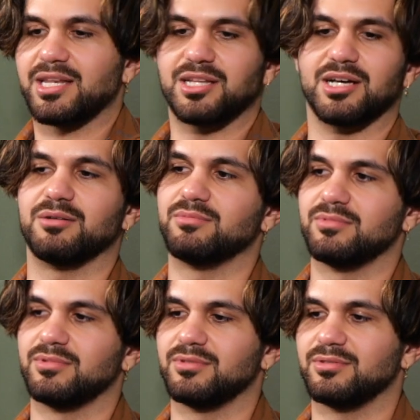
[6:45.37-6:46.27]
ended
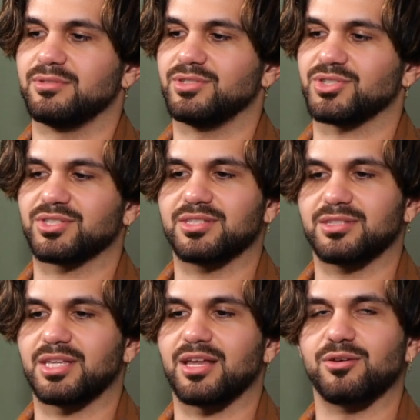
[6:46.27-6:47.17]
up
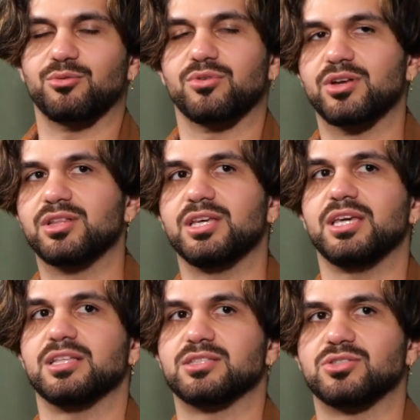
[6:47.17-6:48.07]
just getting
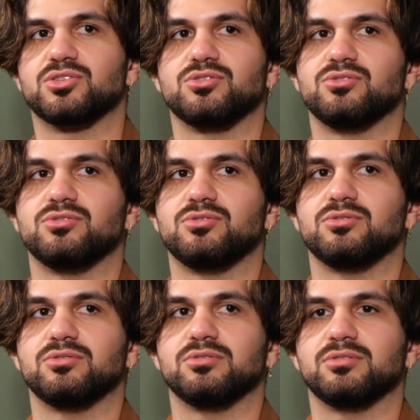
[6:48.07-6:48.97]
really
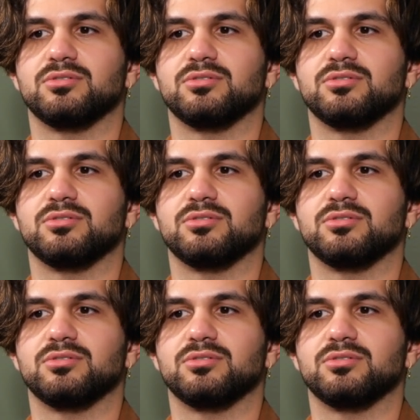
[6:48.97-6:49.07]
into